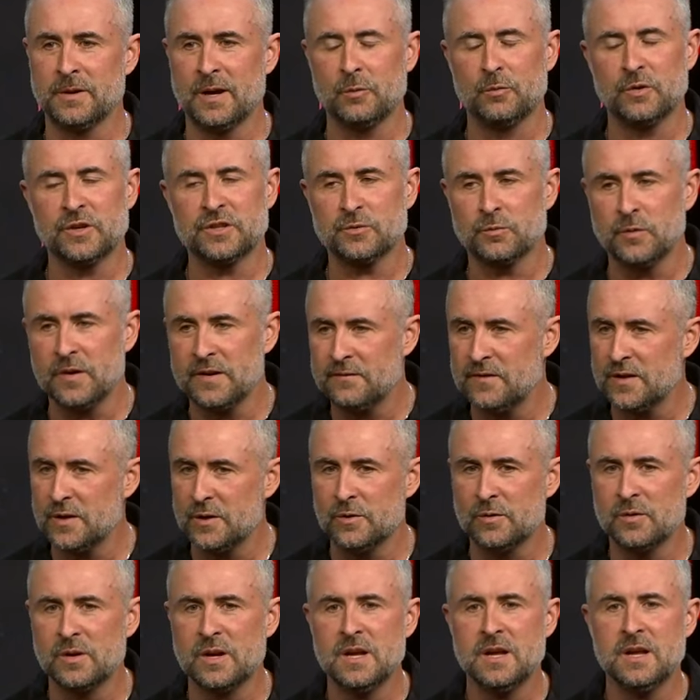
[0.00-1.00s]
by which we
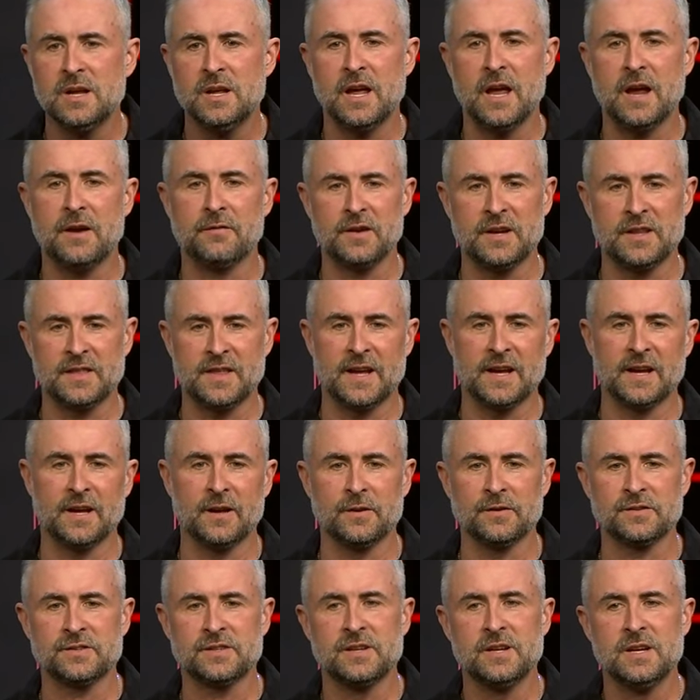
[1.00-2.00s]
view everything
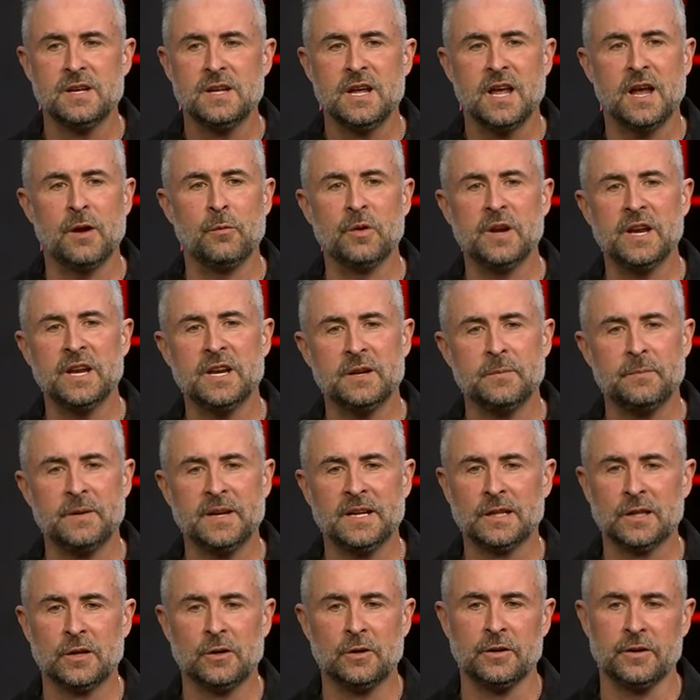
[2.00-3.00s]
else. And we need to
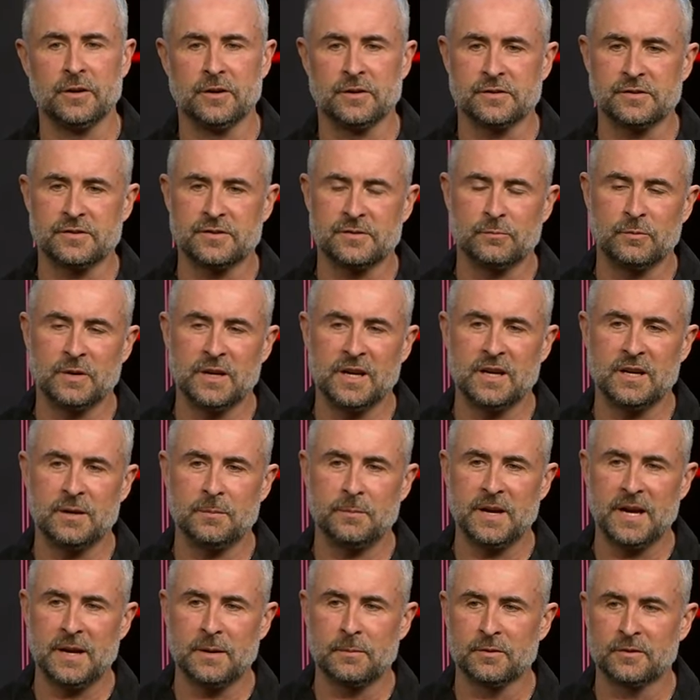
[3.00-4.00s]
be learners. We need to
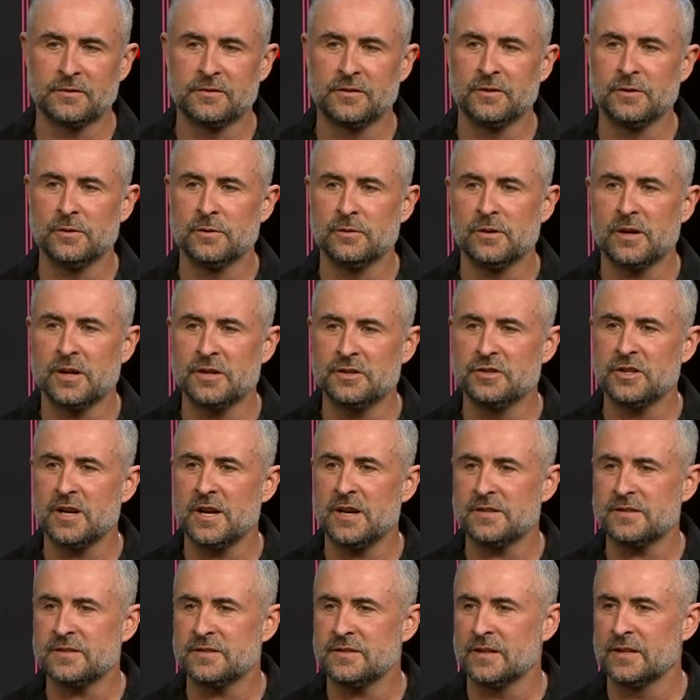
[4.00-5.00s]
be able to
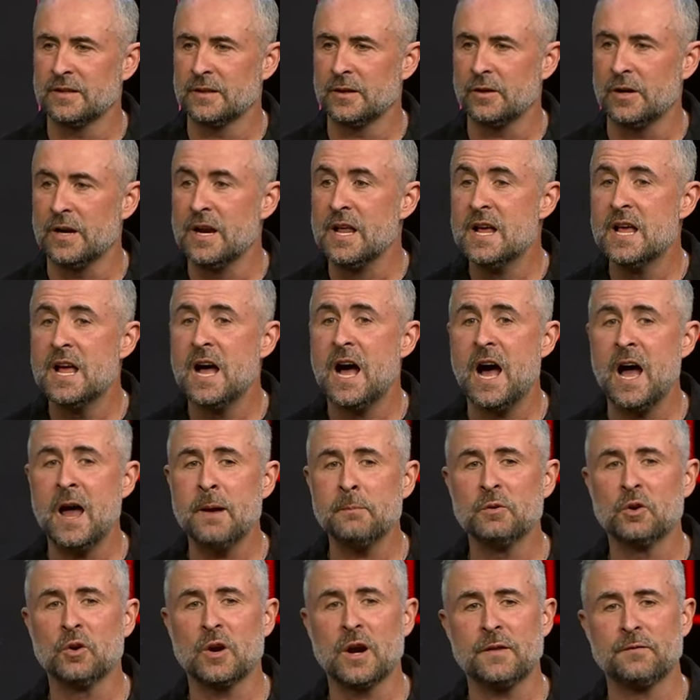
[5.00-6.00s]
adjust and learn.
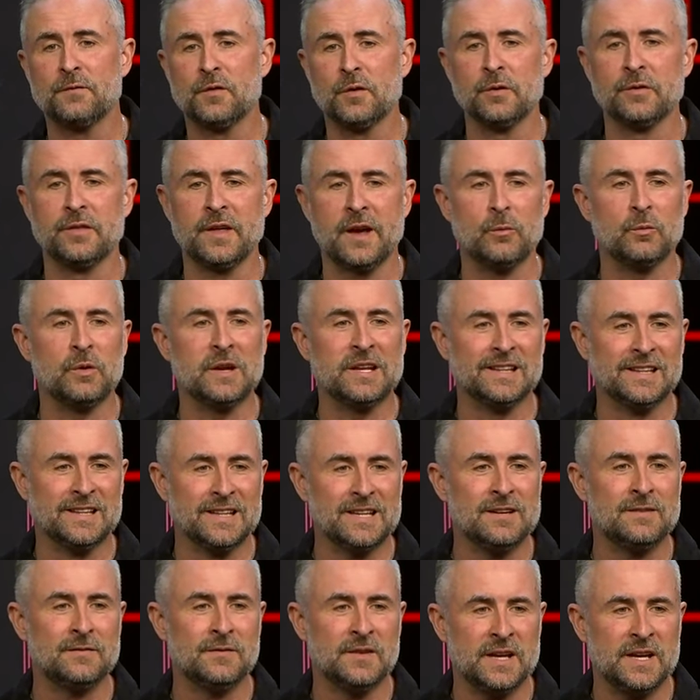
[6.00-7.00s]
I'm grateful that we
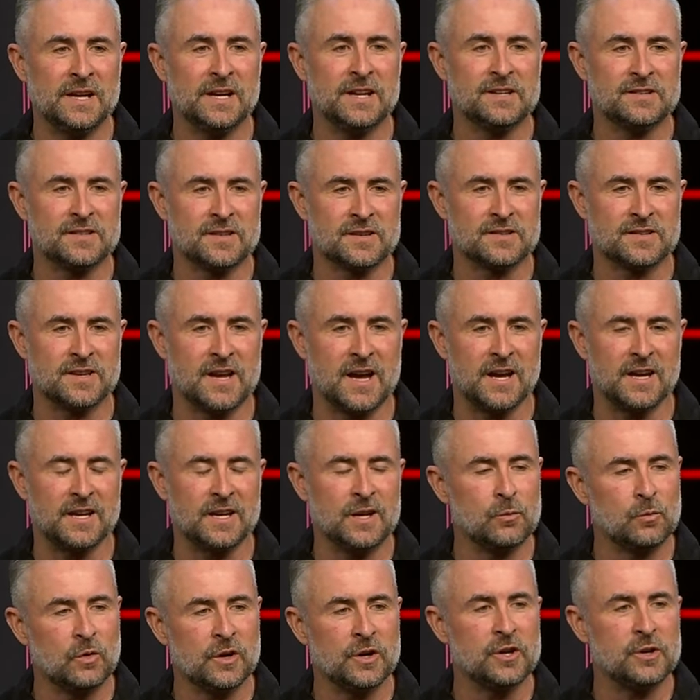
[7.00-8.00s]
live in a
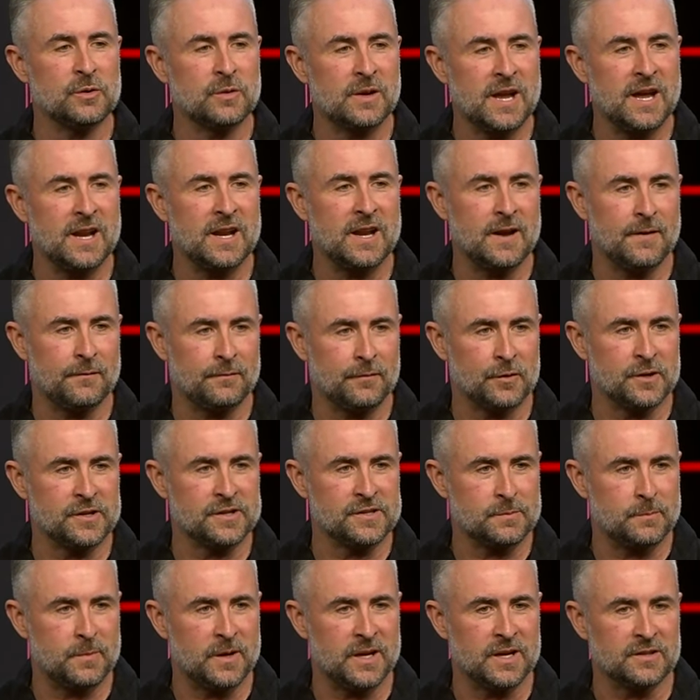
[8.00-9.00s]
society where you can have free
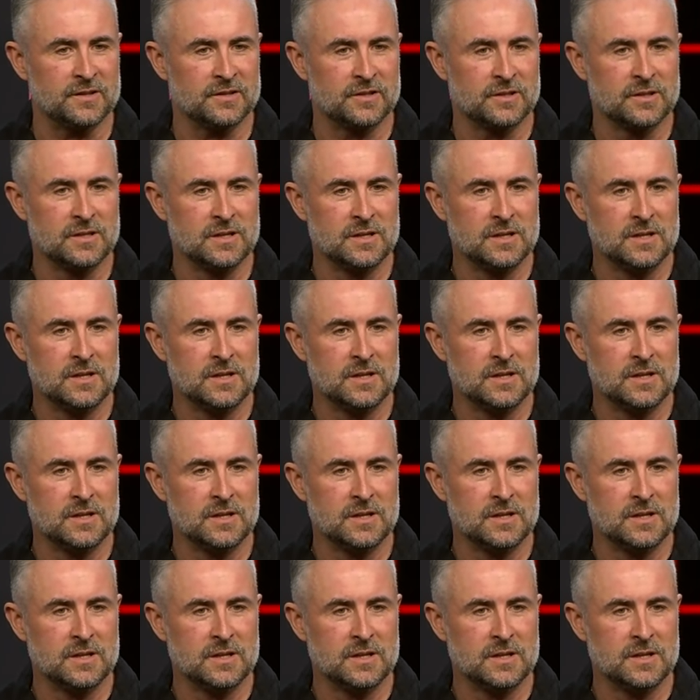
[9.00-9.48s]
speech